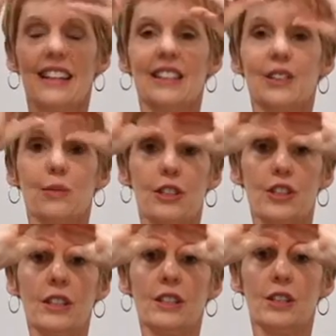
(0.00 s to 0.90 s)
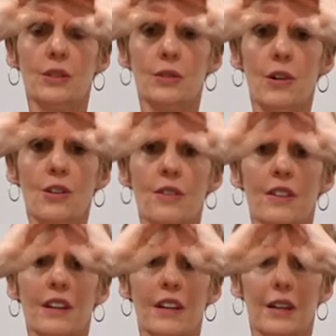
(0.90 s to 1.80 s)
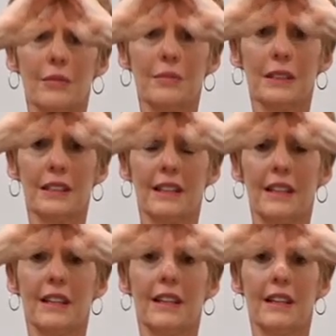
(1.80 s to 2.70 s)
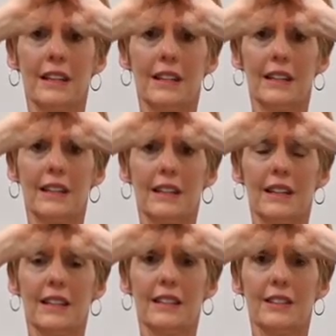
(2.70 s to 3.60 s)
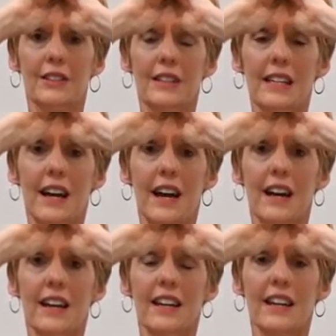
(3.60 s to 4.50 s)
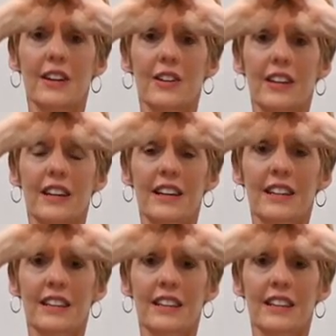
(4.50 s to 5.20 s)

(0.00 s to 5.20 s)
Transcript: switching to our thumbs, to the eye area,